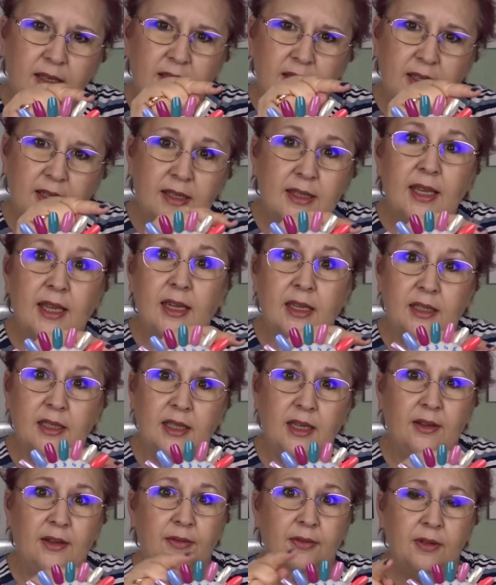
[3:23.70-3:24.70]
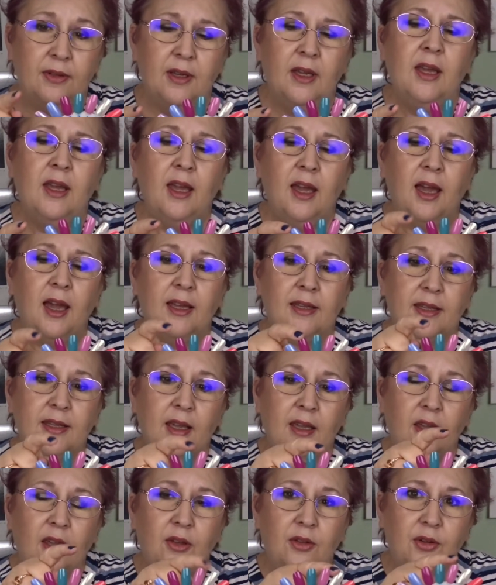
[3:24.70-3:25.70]
consecutive as
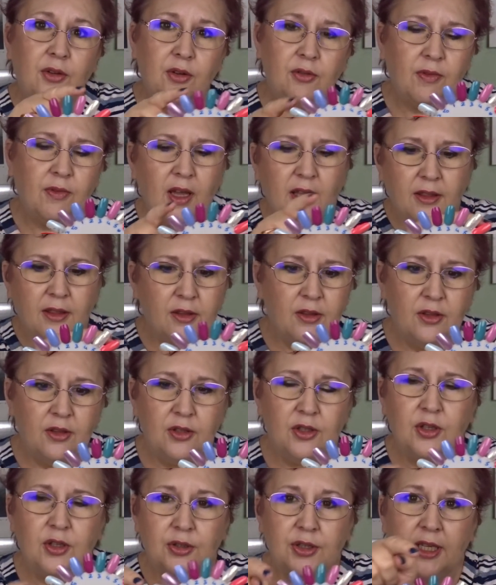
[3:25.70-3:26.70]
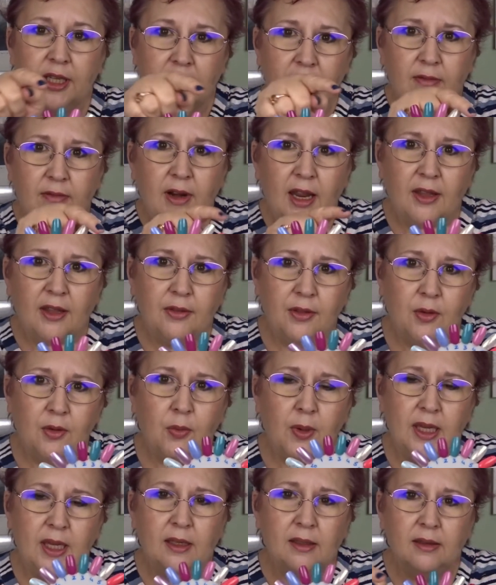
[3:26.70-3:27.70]
I go through. Rather than dotting around the
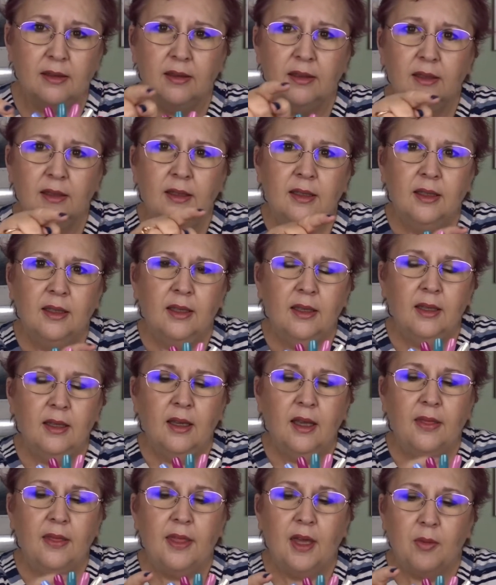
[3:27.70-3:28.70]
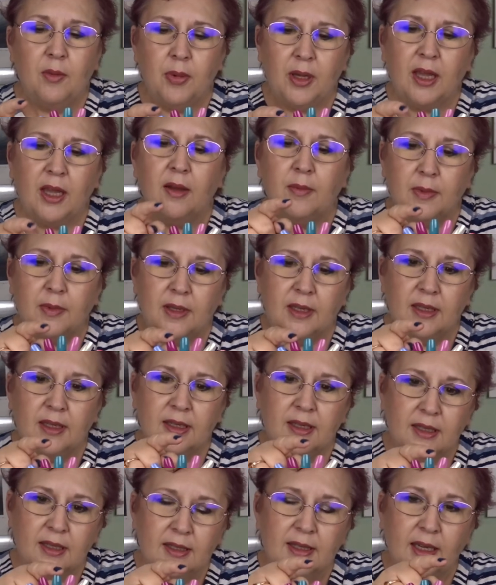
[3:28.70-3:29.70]
wheel, they'll become
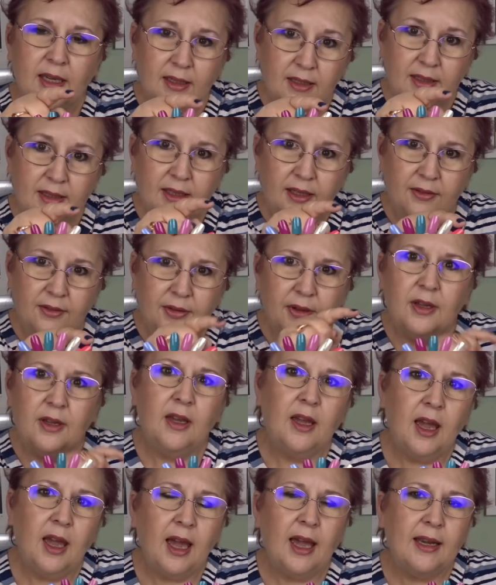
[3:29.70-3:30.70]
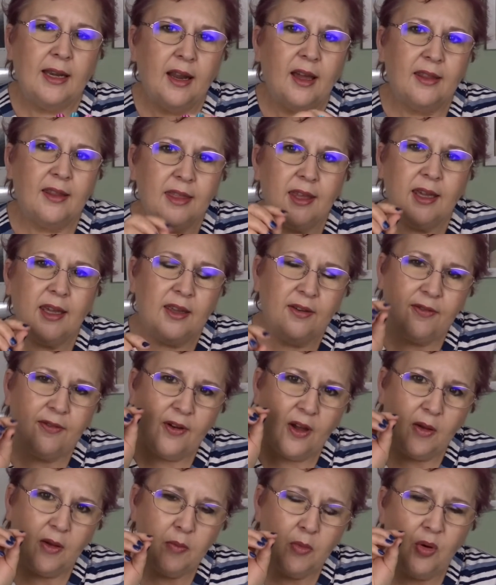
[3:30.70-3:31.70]
consecutive. And I think if
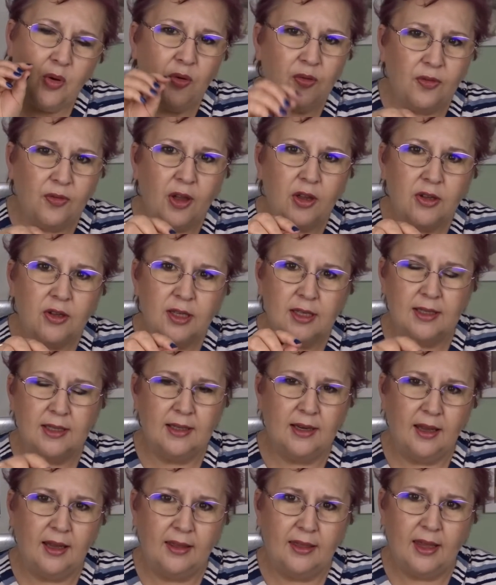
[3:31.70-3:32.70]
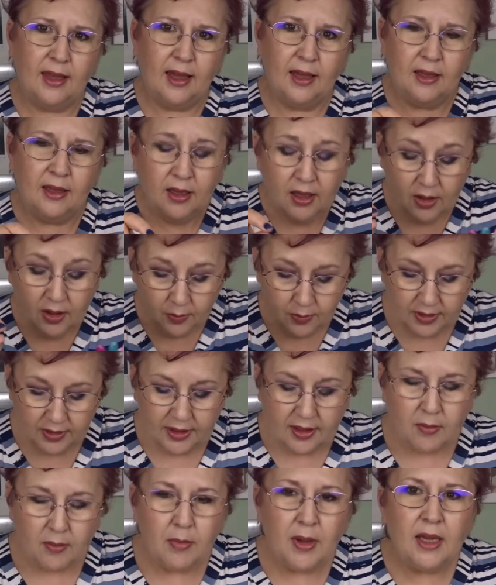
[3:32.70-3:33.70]
I'm more focused like that, with
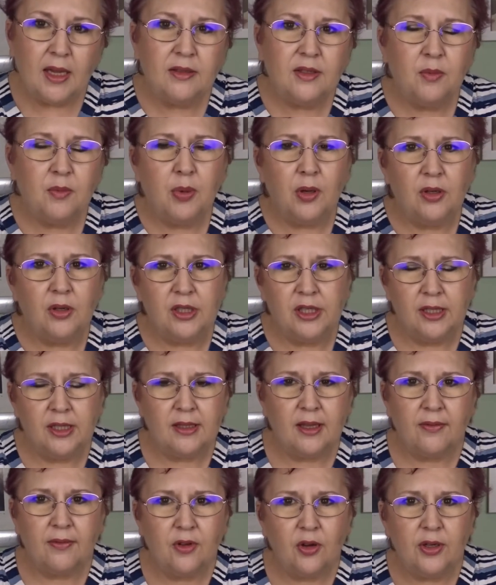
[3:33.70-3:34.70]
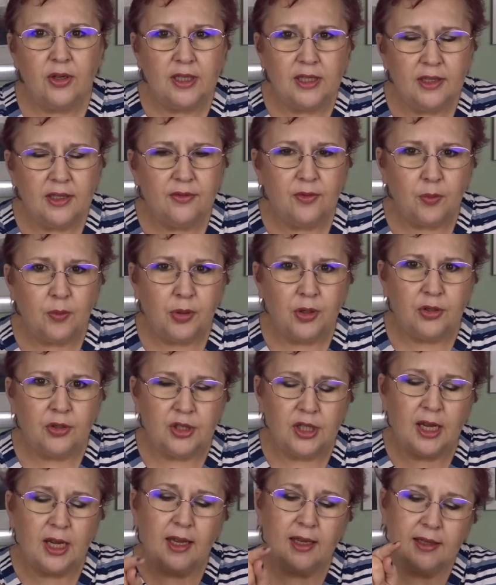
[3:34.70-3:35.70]
the amount of polishes I've got in different
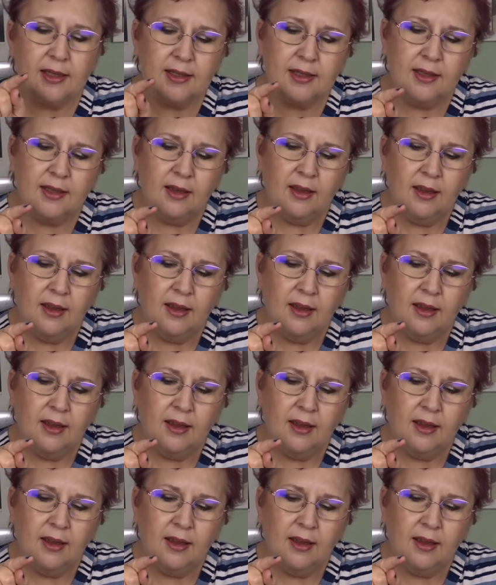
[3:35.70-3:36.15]
projects,